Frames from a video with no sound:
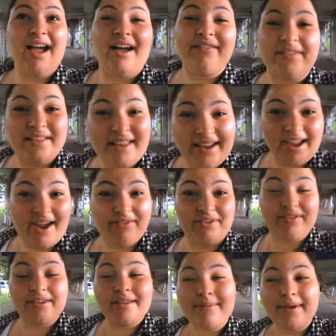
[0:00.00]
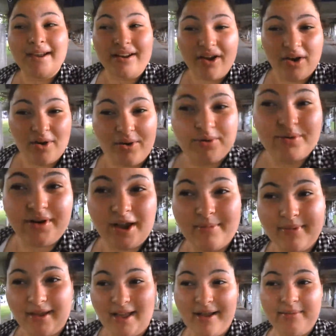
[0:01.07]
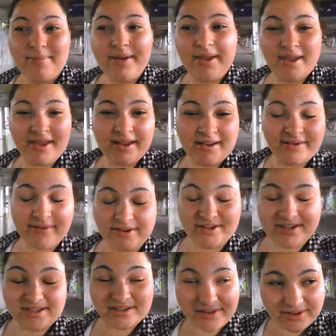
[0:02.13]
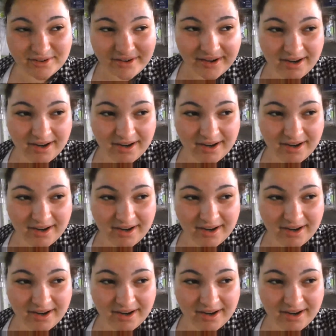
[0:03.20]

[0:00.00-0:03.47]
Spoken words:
I feel like I have a really bad cold coming up, which isn't good.